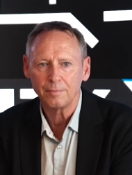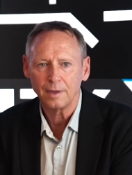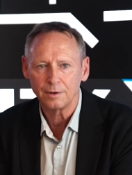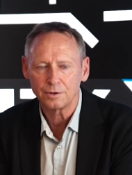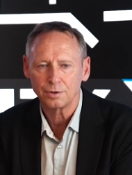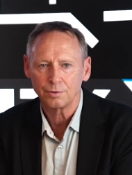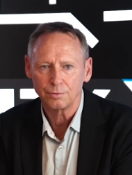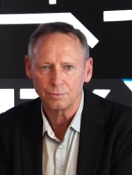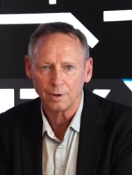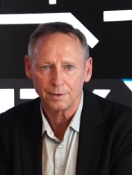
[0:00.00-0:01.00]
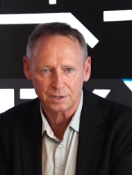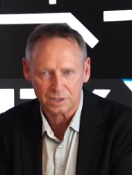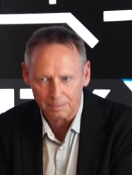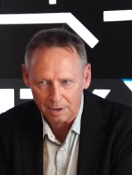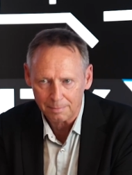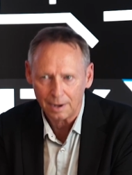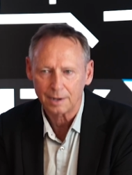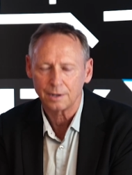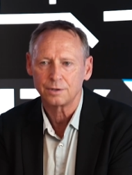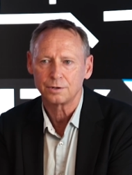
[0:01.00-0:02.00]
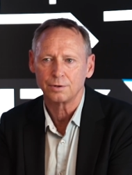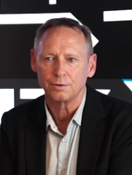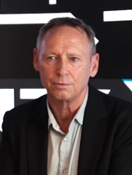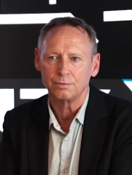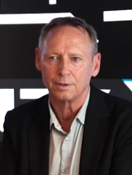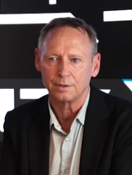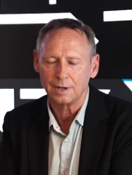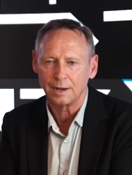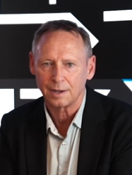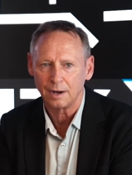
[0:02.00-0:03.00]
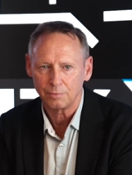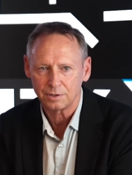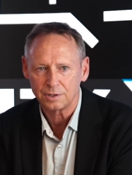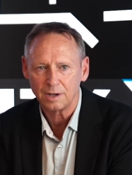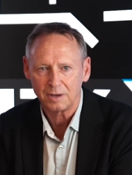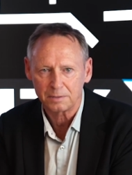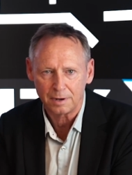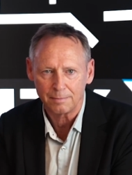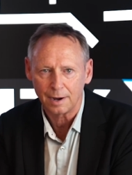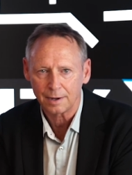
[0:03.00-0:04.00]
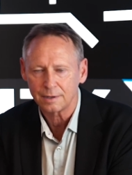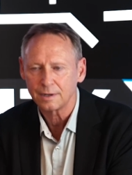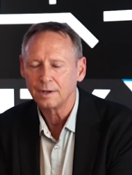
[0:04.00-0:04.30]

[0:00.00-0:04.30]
into the similar market to the Datagate, which is the MSP market.